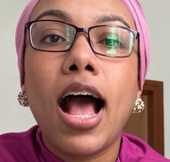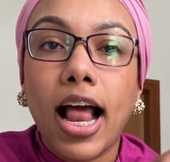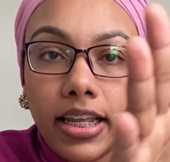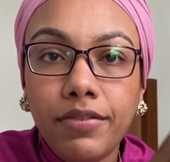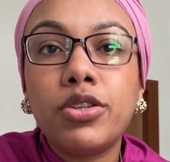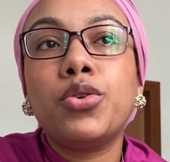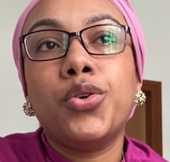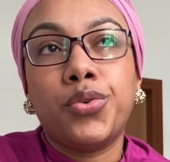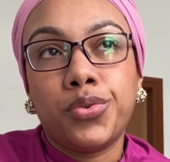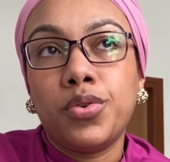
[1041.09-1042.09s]
I'll give it to
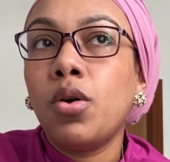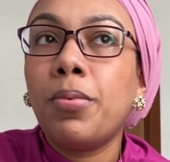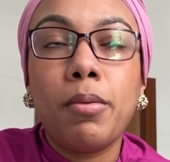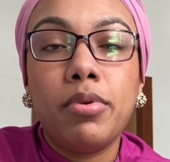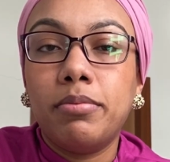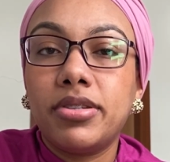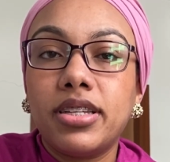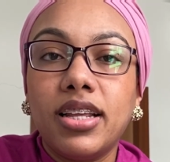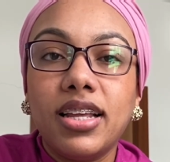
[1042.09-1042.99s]
you. No problems.